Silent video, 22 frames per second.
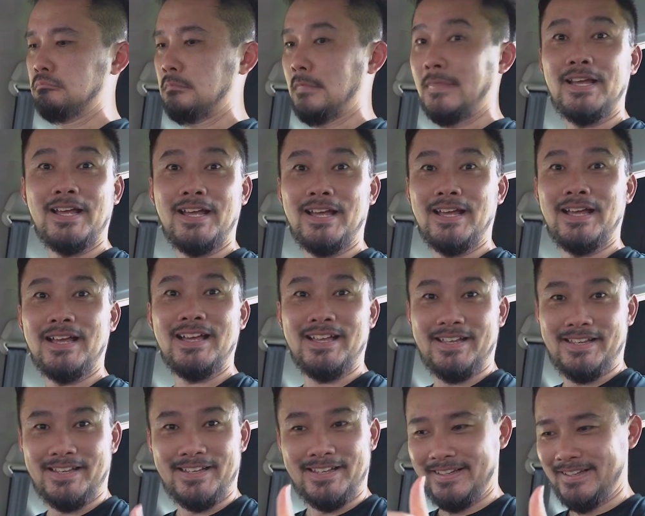my passenger in
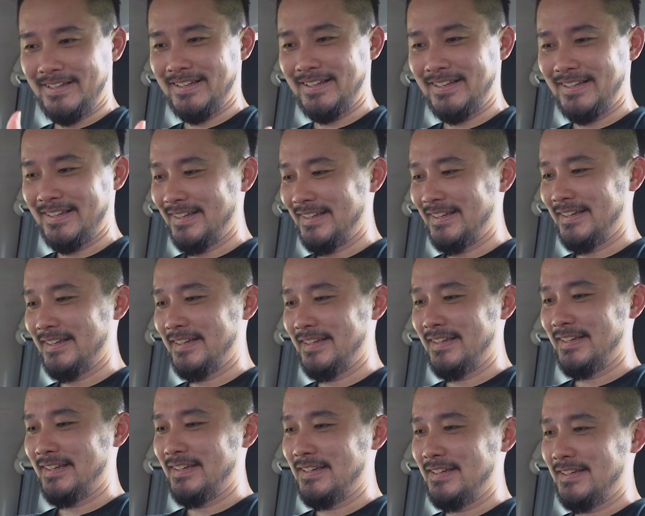front of me is kind
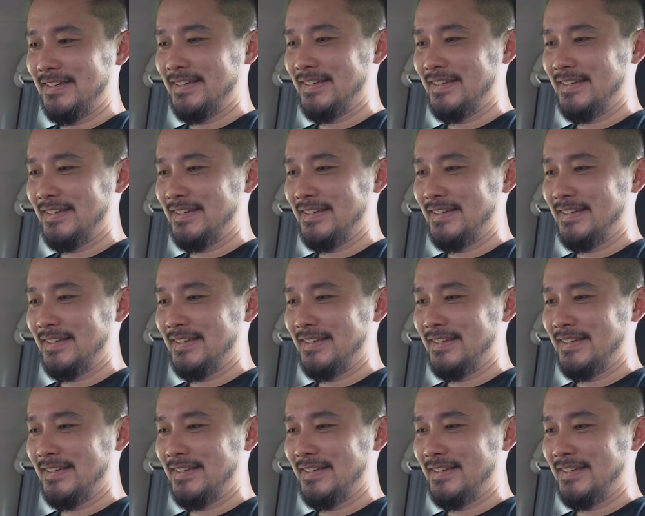enough to